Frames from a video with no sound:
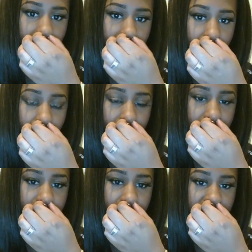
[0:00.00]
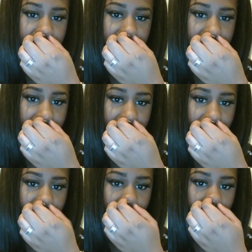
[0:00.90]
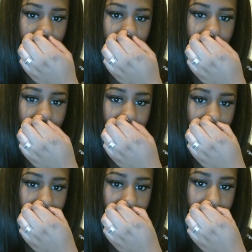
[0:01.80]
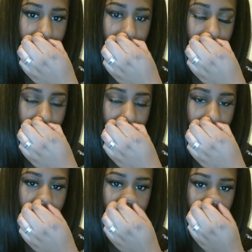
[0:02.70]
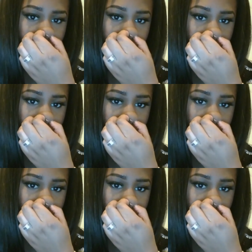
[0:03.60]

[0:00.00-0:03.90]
where it was pierced at before. Like, I don't know.